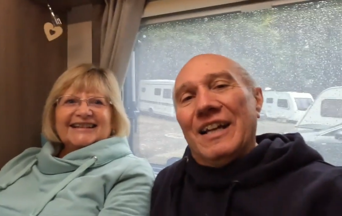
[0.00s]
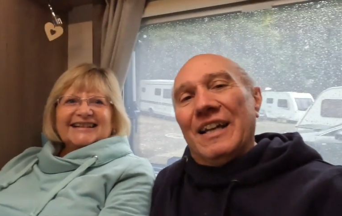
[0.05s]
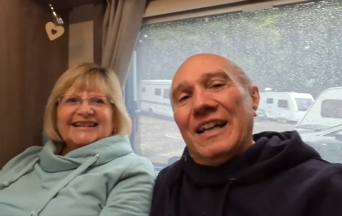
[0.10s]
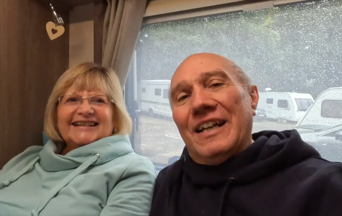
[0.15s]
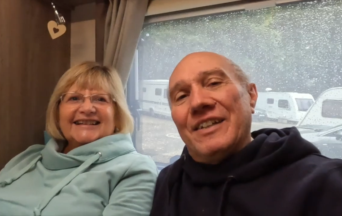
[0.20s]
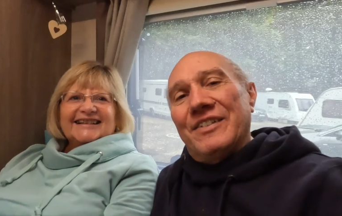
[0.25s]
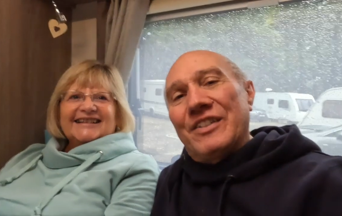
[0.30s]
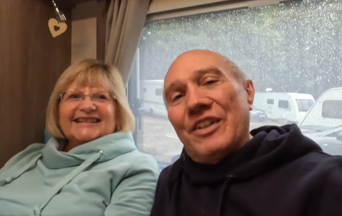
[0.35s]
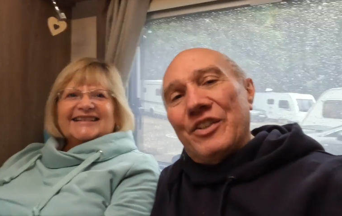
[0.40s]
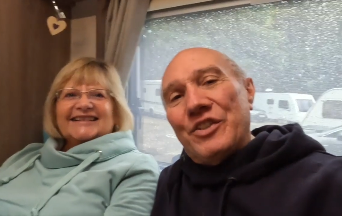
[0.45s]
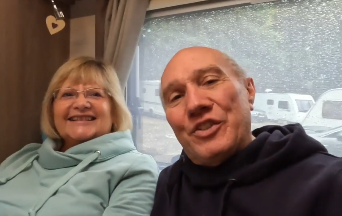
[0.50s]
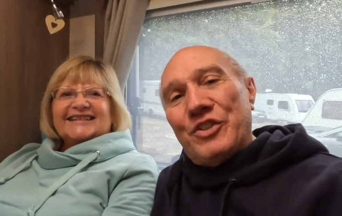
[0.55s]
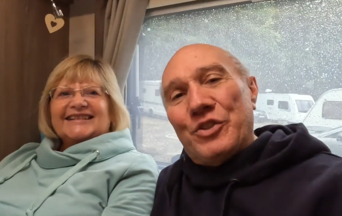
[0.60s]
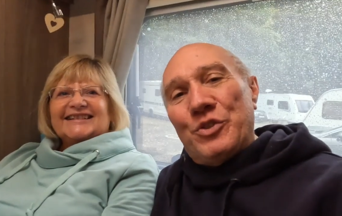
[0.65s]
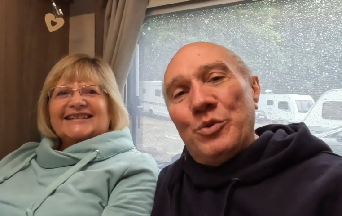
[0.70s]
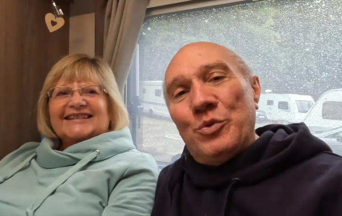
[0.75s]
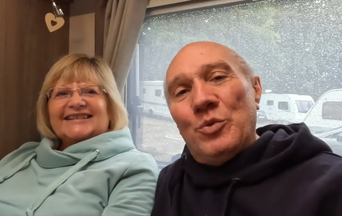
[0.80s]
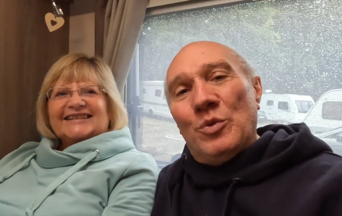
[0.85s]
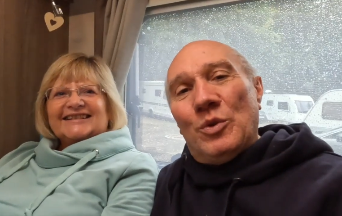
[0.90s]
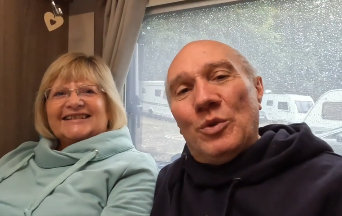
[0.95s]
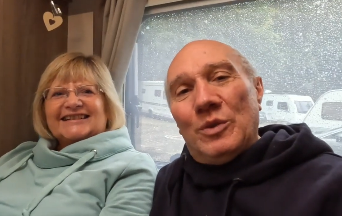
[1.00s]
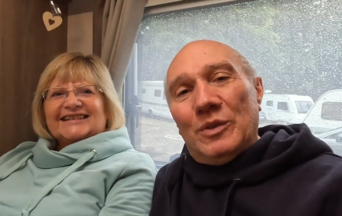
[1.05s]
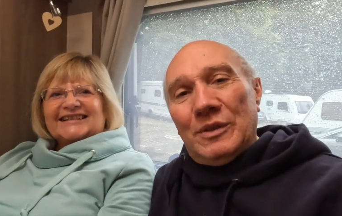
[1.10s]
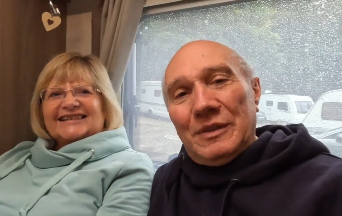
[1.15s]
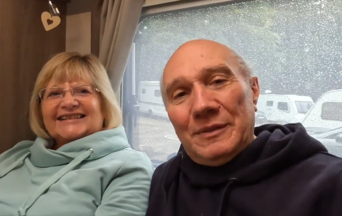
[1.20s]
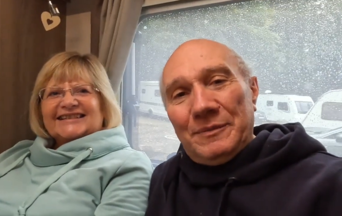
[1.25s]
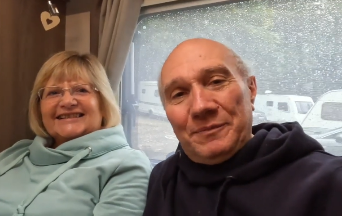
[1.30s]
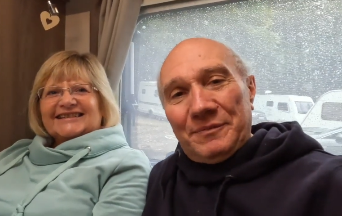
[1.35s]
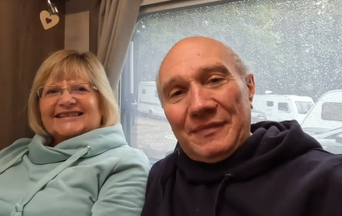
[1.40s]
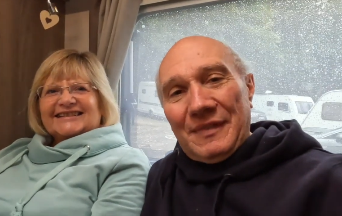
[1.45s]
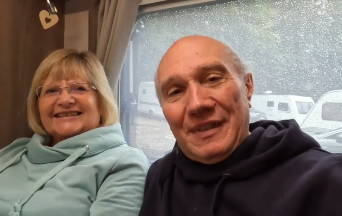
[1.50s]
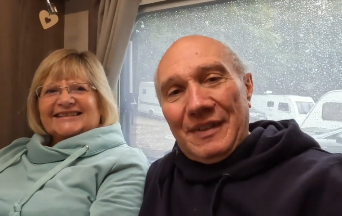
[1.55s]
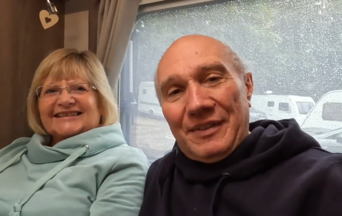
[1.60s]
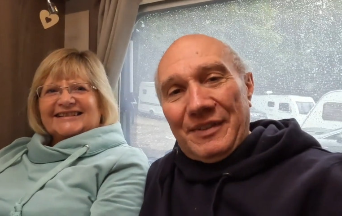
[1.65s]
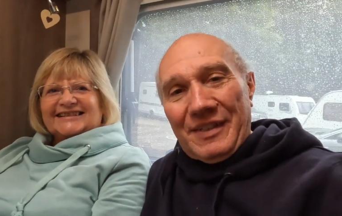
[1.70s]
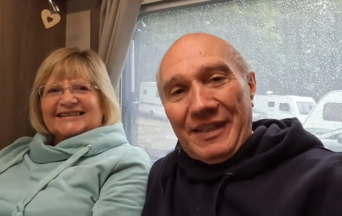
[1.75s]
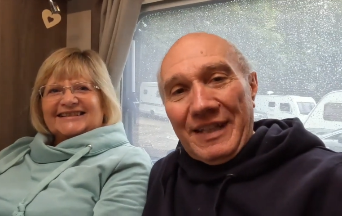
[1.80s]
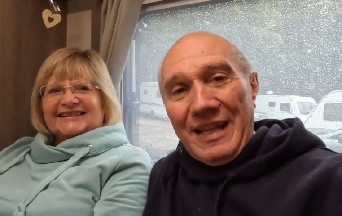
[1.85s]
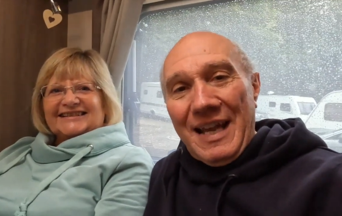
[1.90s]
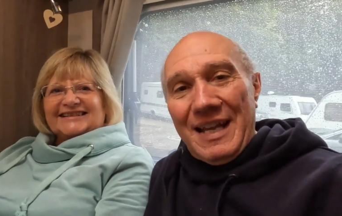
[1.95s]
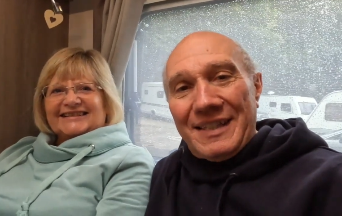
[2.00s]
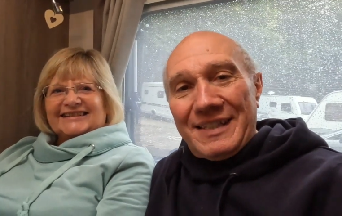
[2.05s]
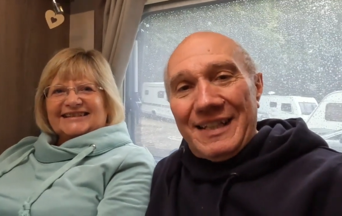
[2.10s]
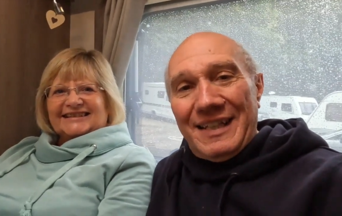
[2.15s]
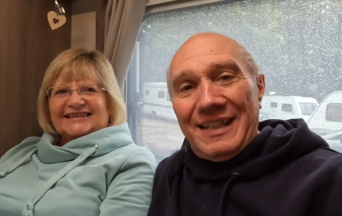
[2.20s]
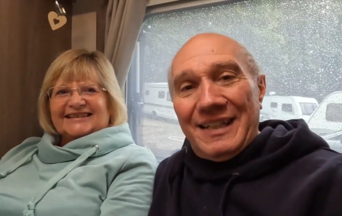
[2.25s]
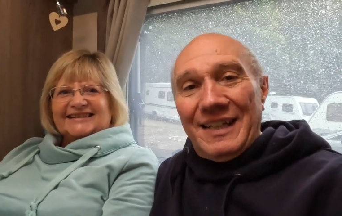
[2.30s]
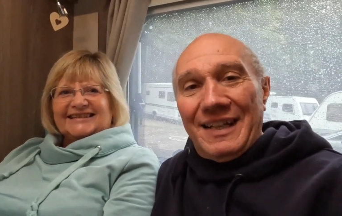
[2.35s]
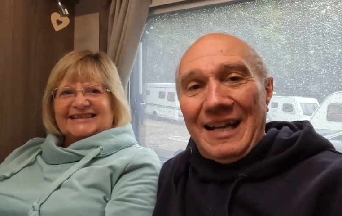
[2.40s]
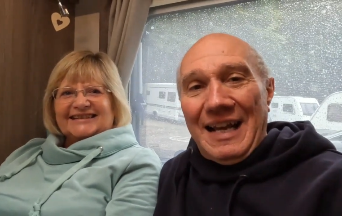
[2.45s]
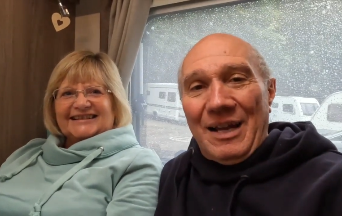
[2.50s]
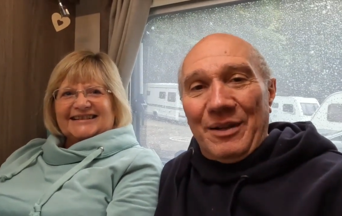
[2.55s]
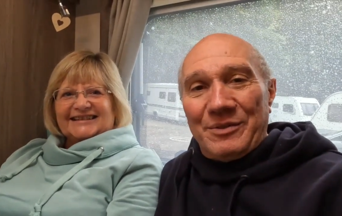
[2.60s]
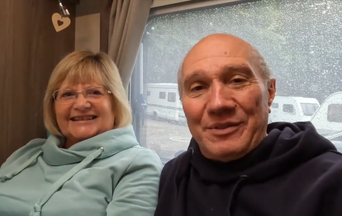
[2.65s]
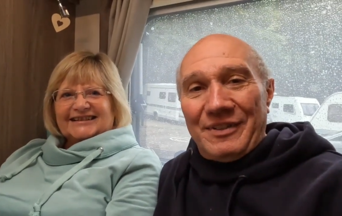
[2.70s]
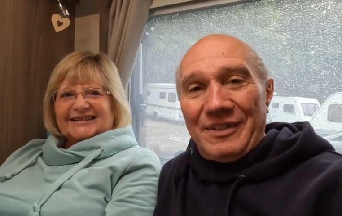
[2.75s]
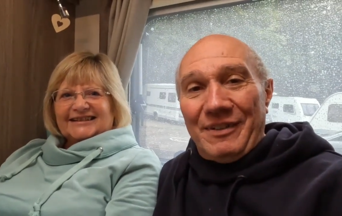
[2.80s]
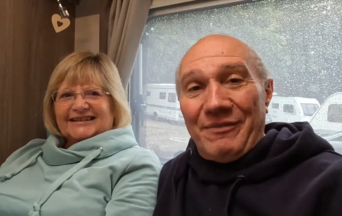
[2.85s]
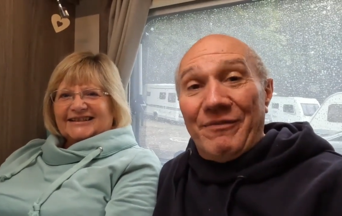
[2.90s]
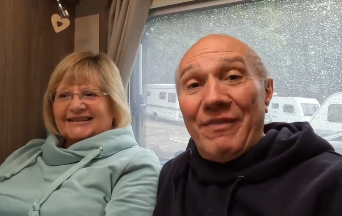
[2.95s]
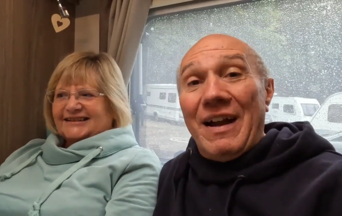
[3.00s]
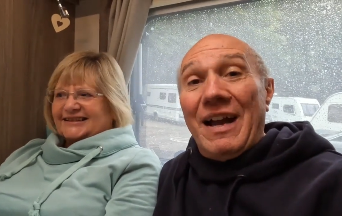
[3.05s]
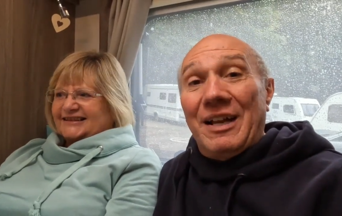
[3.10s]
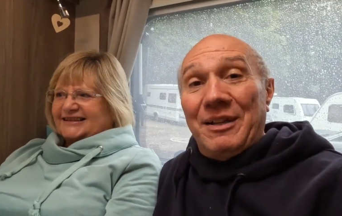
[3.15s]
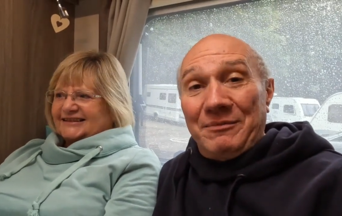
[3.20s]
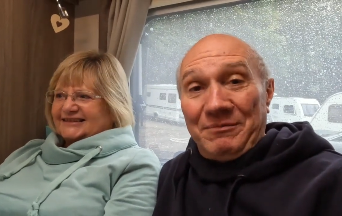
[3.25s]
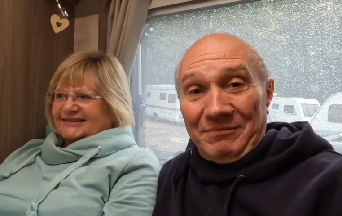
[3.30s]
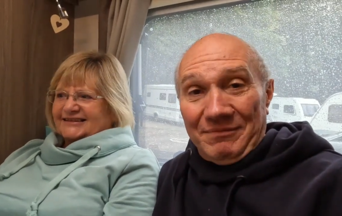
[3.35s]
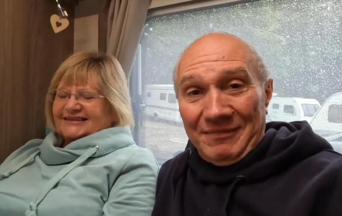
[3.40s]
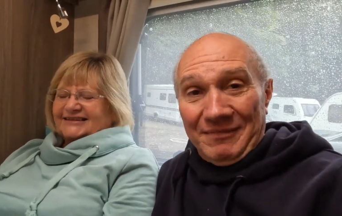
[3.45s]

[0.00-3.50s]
Speaker 1: It's a stool to get in and out of the van,